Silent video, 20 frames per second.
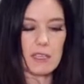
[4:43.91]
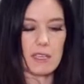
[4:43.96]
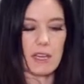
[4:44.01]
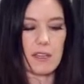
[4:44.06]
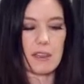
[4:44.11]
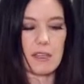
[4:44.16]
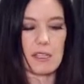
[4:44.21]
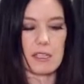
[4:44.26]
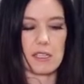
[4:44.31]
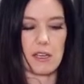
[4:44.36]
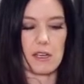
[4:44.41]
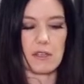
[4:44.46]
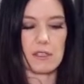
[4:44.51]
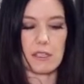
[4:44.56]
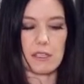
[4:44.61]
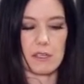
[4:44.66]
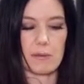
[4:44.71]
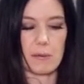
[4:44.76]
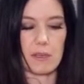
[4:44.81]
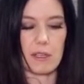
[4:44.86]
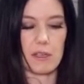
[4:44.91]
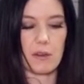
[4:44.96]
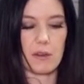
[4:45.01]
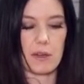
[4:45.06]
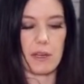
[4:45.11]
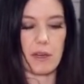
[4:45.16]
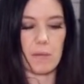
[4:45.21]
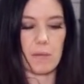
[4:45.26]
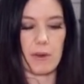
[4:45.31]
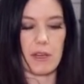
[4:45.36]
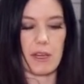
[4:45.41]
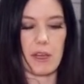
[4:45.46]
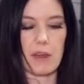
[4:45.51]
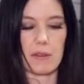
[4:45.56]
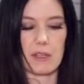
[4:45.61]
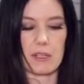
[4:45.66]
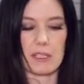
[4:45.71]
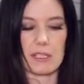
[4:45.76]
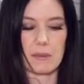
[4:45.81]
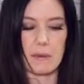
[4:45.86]
Again, the salt is really going to bring
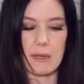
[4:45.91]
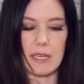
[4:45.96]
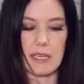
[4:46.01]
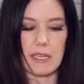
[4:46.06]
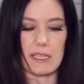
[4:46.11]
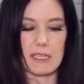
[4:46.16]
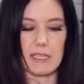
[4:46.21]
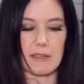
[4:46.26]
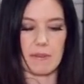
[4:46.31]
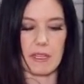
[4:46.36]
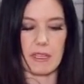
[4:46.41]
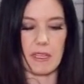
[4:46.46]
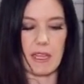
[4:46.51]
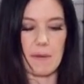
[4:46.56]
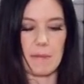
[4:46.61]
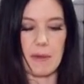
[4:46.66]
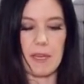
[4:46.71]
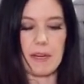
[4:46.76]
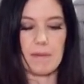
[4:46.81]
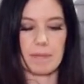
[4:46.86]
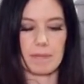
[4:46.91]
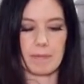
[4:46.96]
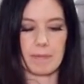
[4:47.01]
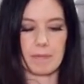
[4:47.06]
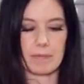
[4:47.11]
out the sweetness of the lemon.